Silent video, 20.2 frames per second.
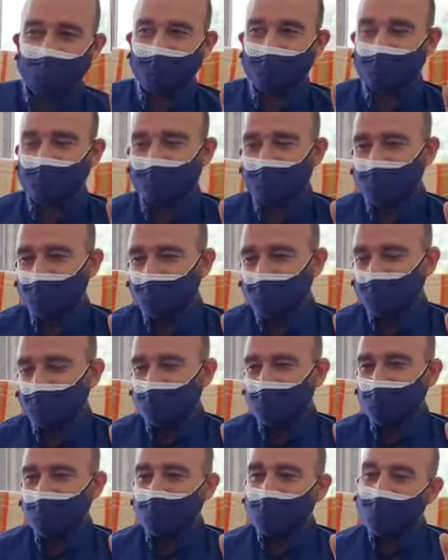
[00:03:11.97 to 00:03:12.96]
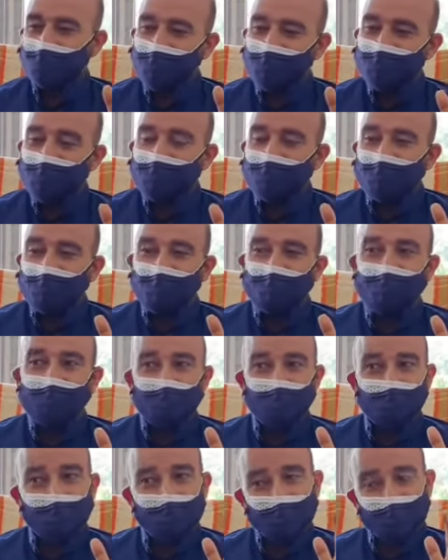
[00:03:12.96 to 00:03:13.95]
variation. Now we
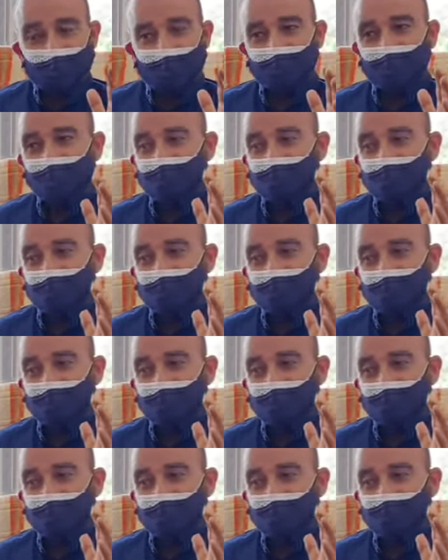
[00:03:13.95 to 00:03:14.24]
have basically